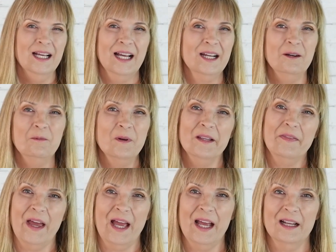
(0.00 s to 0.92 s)
I don't want
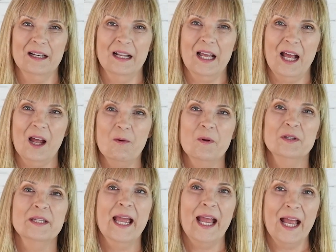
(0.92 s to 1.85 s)
that. I
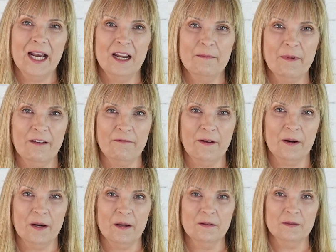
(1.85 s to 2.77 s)
want to edit my
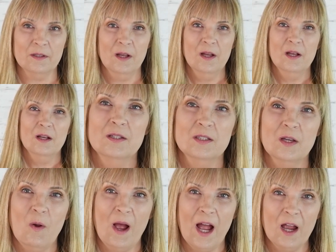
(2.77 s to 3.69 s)
photos.
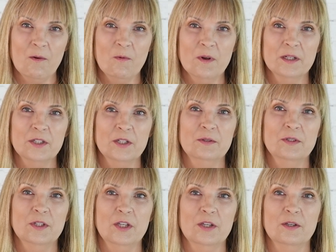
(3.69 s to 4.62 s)
So I want you
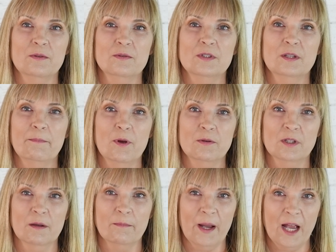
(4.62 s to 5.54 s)
to use
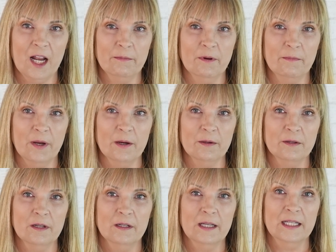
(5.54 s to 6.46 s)
most compatible mode
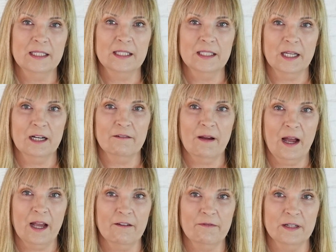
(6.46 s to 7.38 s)
instead of
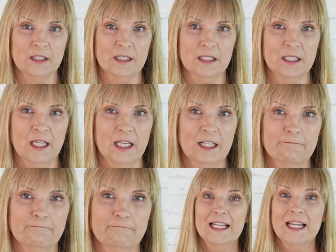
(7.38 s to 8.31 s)
high efficiency.
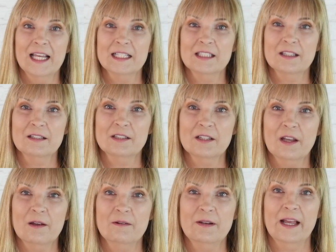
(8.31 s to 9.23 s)
Next, let's
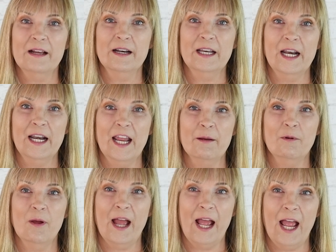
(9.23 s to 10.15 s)
go down and
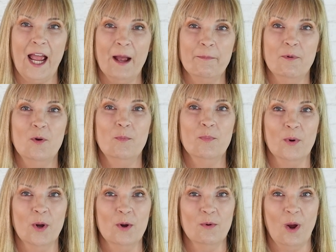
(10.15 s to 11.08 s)
enable Apple
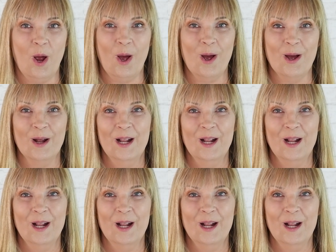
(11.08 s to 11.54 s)
Pro RAW.